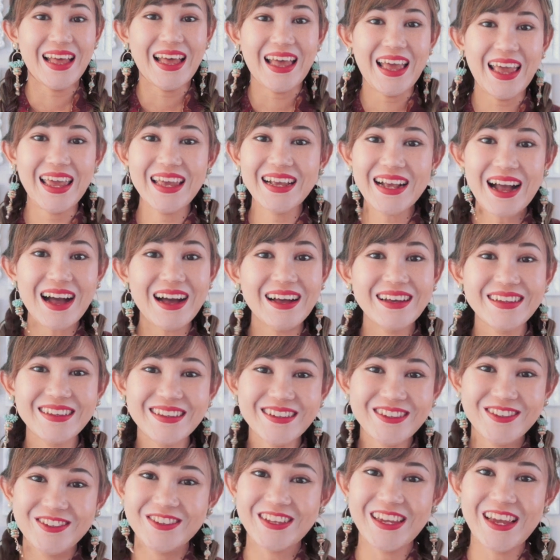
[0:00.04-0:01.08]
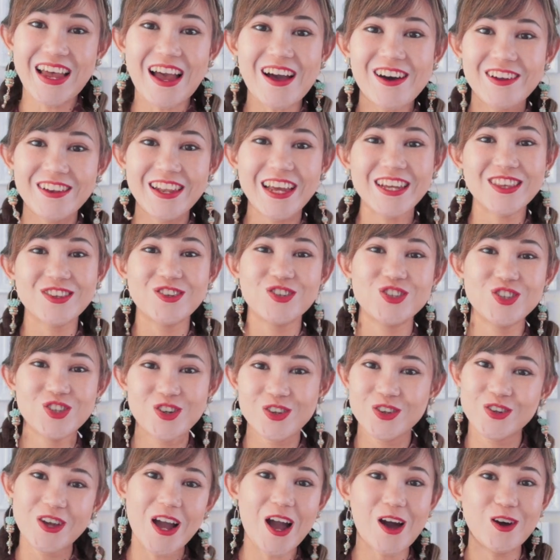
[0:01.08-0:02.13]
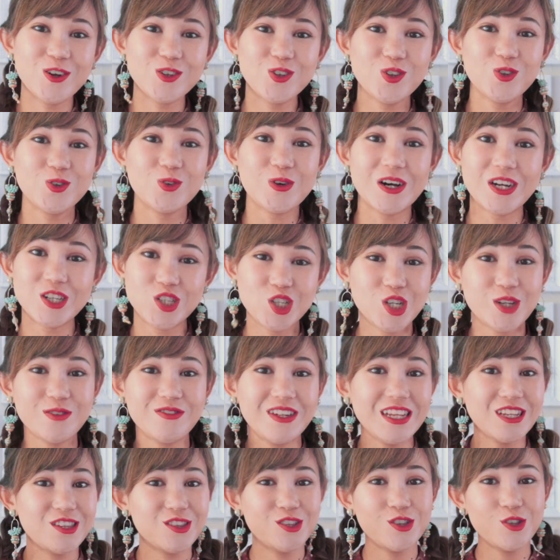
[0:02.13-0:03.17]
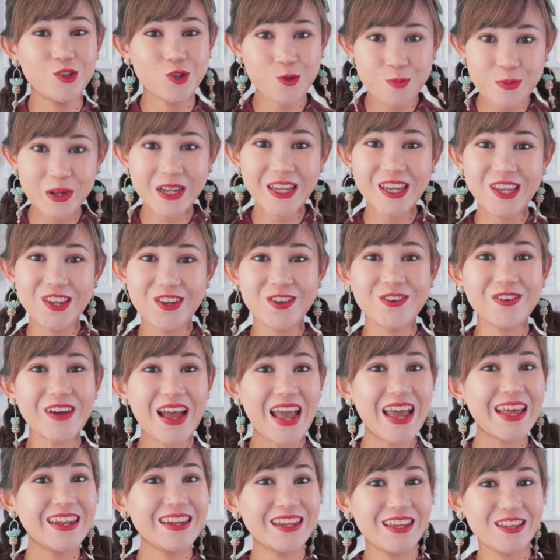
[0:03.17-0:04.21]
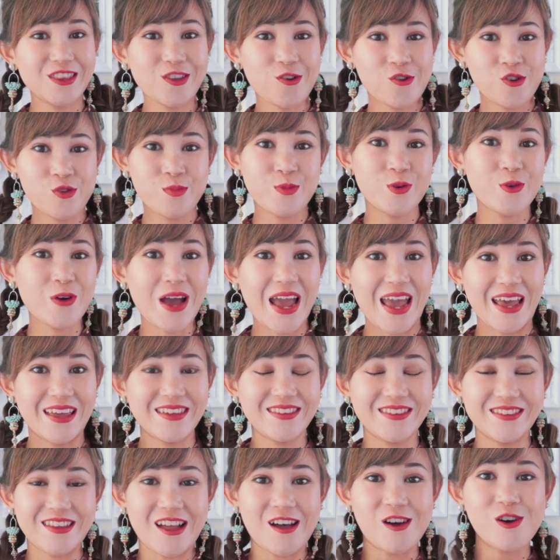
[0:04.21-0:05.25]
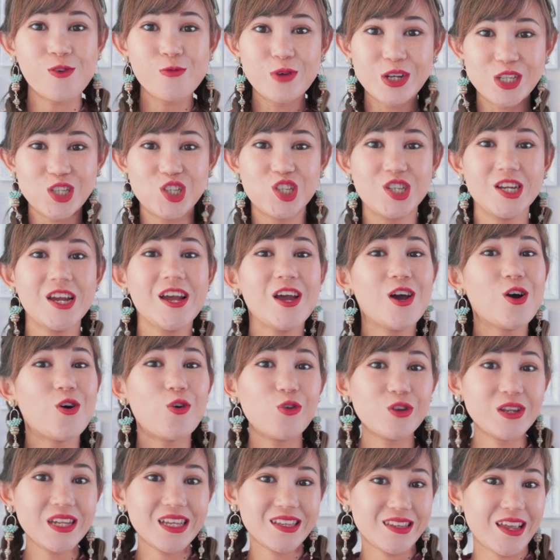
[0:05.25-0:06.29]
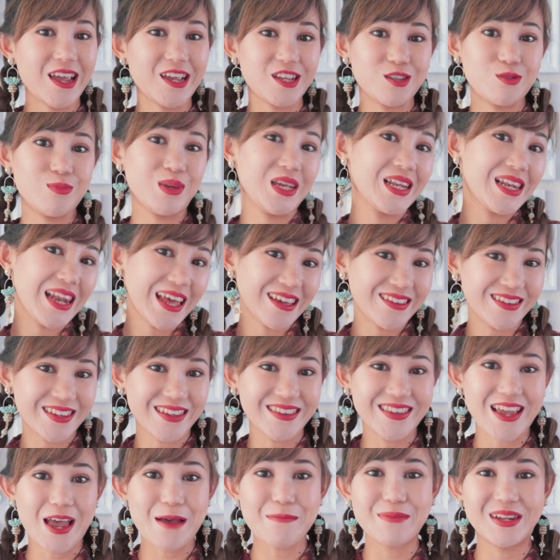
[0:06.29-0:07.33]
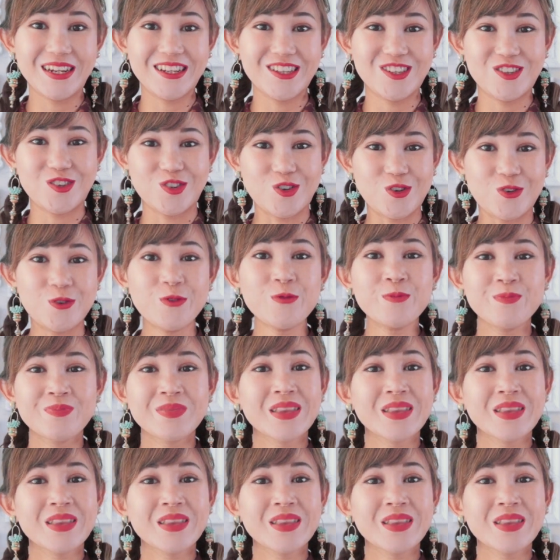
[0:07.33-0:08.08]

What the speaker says: Hey guys, today I would like to show you how to achieve this super cute and adorable hairstyle which only takes me less than 10 minutes to do.